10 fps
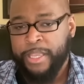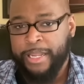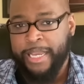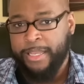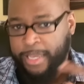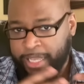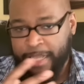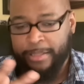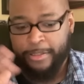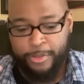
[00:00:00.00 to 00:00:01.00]
like,
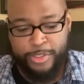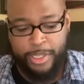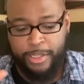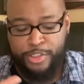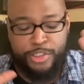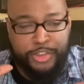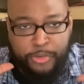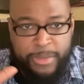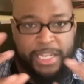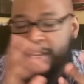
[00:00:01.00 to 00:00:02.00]
again, there's
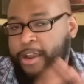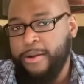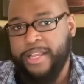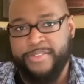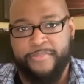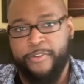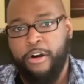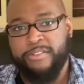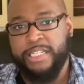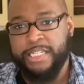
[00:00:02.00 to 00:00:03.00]
so many narratives
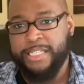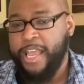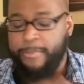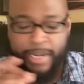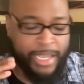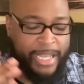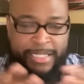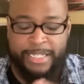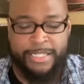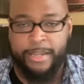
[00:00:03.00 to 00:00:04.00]
involved in this game. And
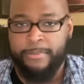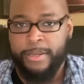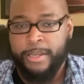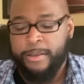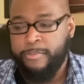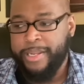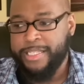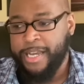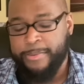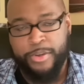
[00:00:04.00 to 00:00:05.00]
as I said
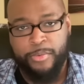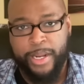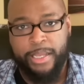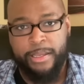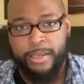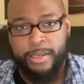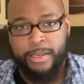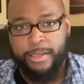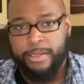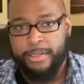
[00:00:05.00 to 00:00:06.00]
many times already,
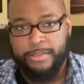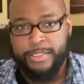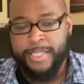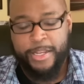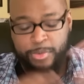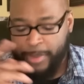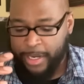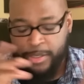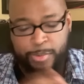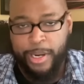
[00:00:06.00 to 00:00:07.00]
you know, the schedule
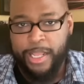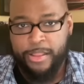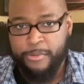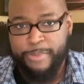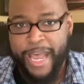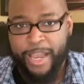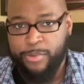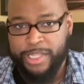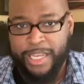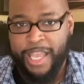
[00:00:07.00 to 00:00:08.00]
makers were in their bag
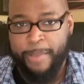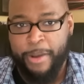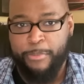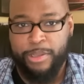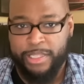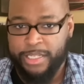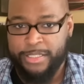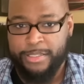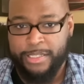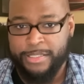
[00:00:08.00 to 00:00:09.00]
when they came up with
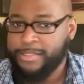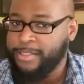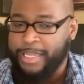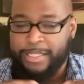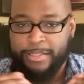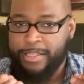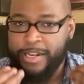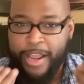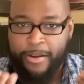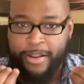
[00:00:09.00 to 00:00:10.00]
this, because like
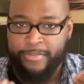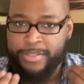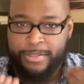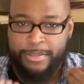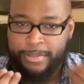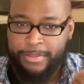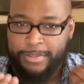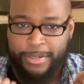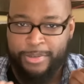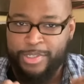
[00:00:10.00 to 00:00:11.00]
the narratives
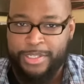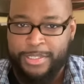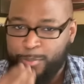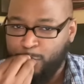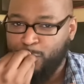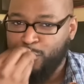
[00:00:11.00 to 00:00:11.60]
are just